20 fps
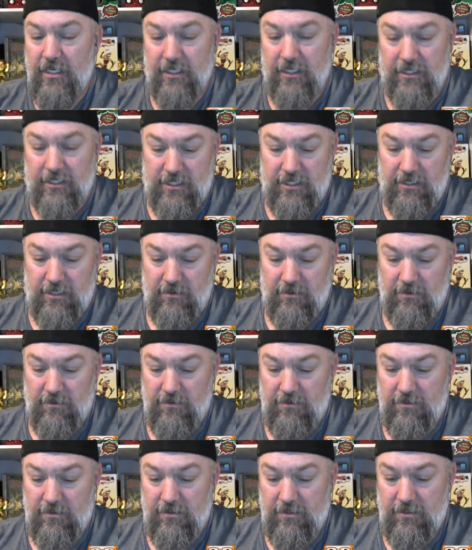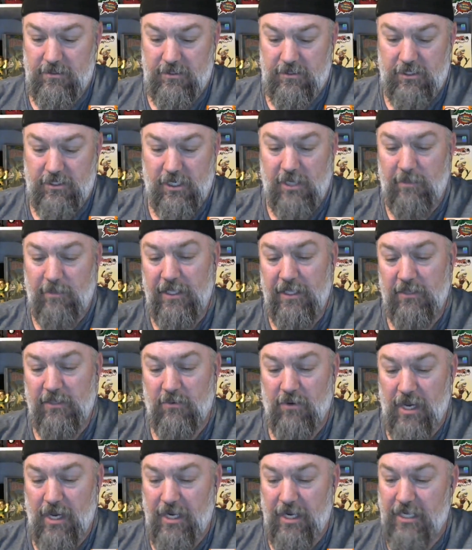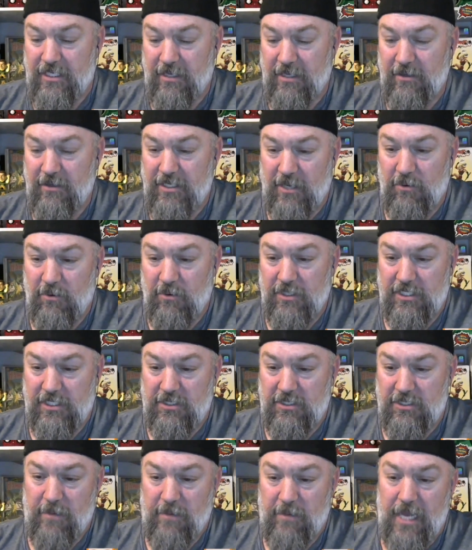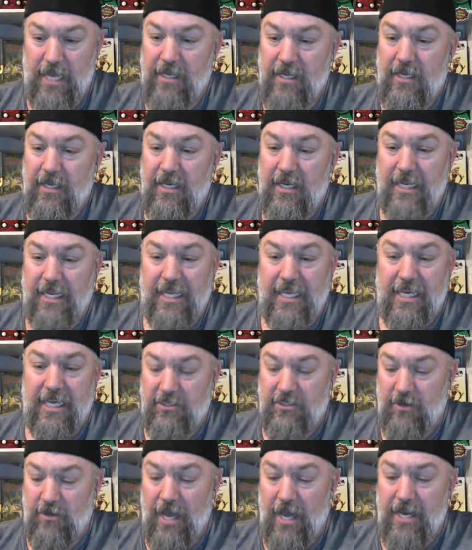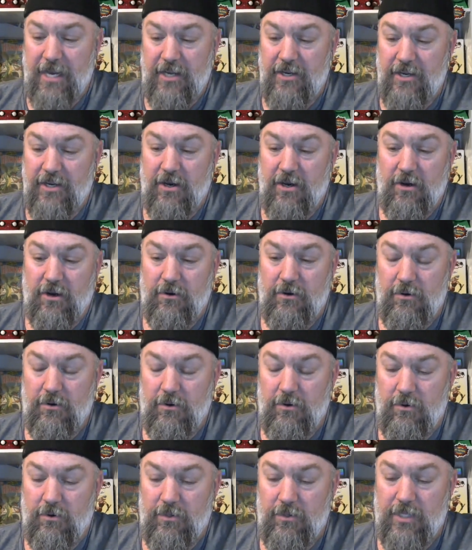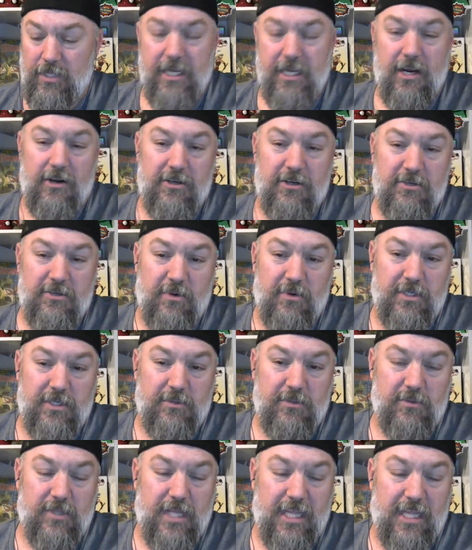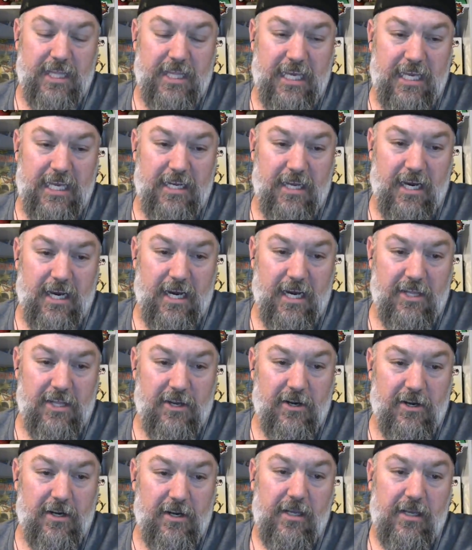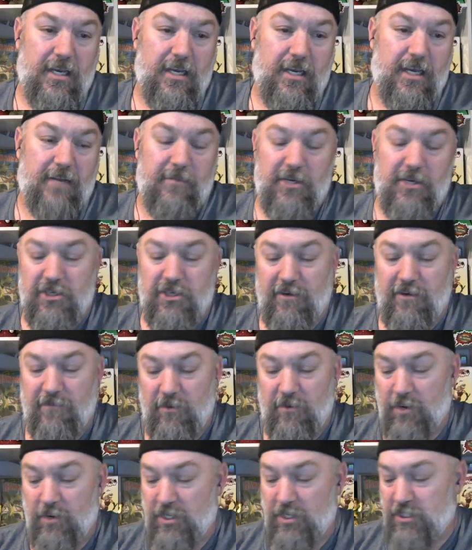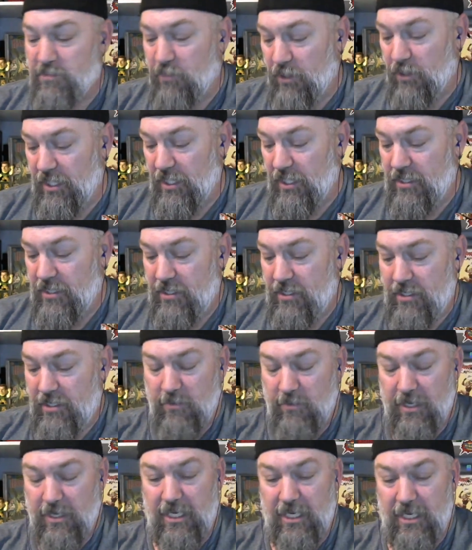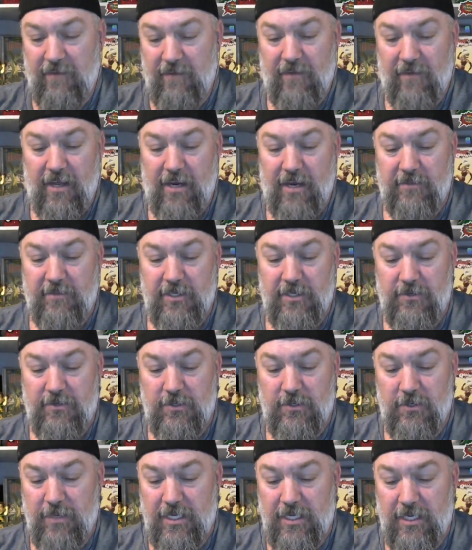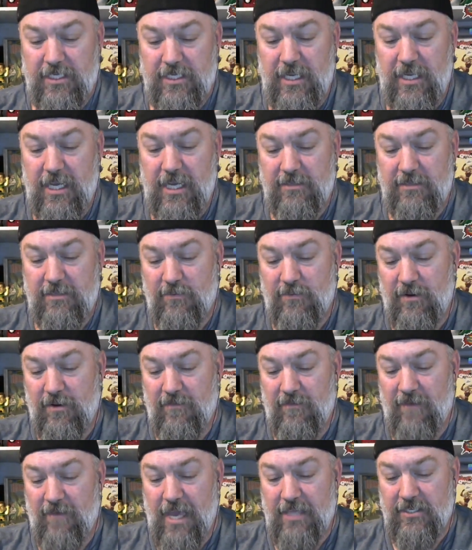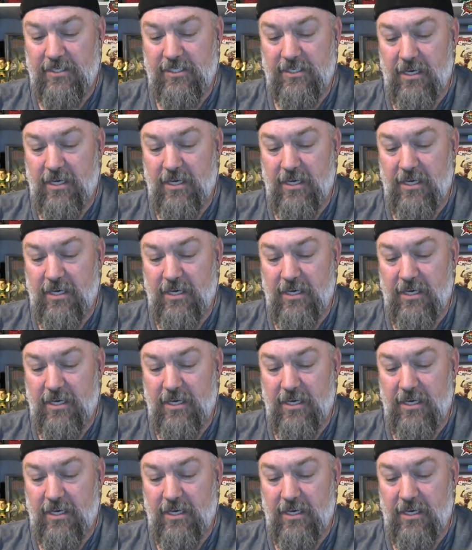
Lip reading: to complete the run, because I would say it wasn't too bad. And again, too, I didn't know who the characters were at the end either. And I'm not sure if we want to spoil it. We can leave that up to Drew, because he has a pretty vast